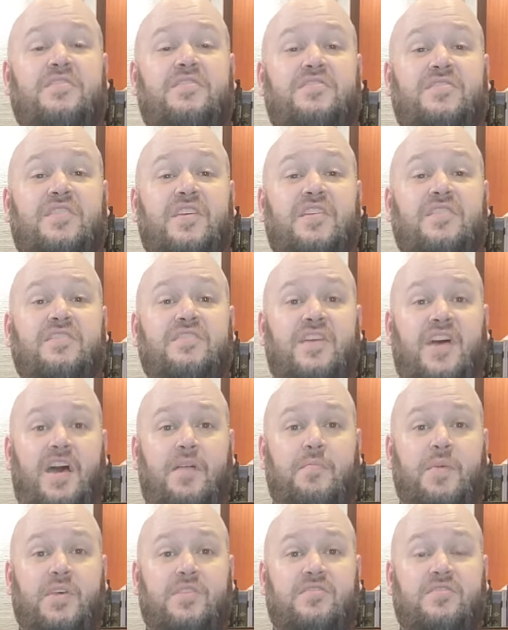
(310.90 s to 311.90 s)
St.
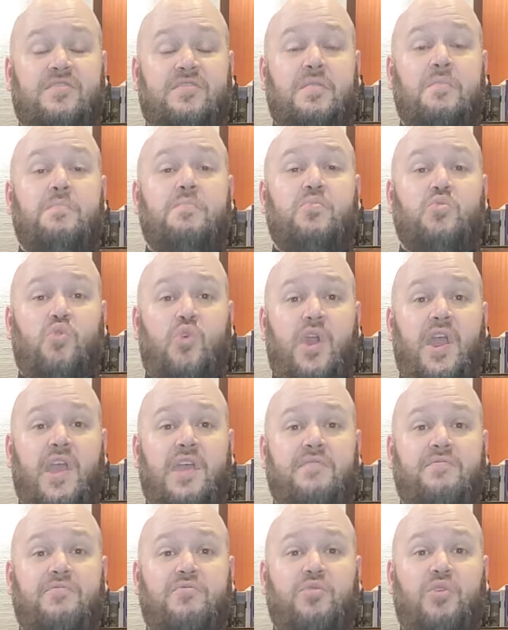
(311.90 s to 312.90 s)
Thomas, pray
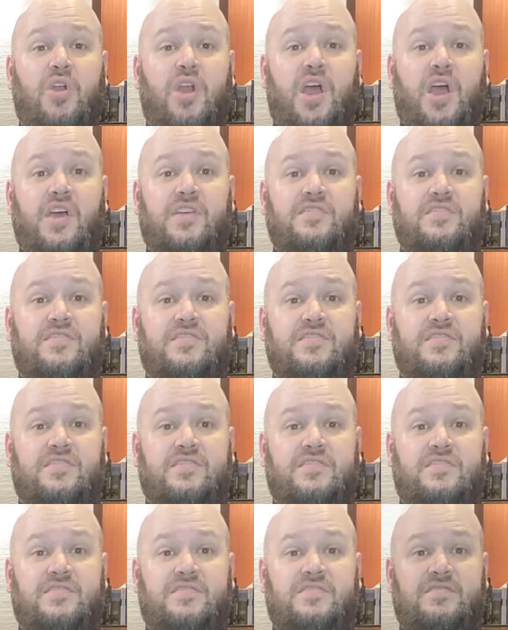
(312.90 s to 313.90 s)
for us.